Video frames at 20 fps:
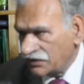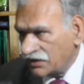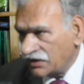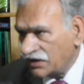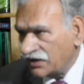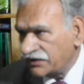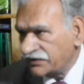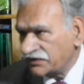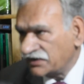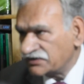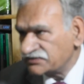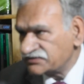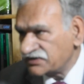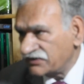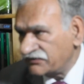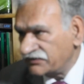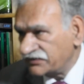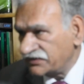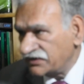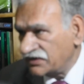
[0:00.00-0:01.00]
Article
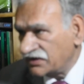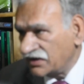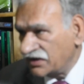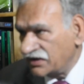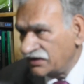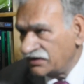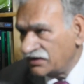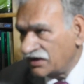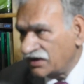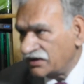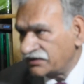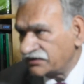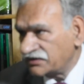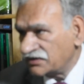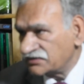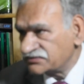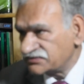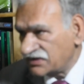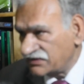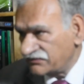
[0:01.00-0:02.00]
79,
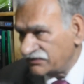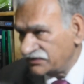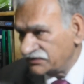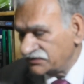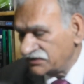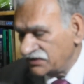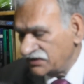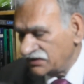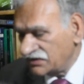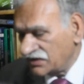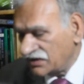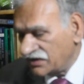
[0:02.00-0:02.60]
Article 17,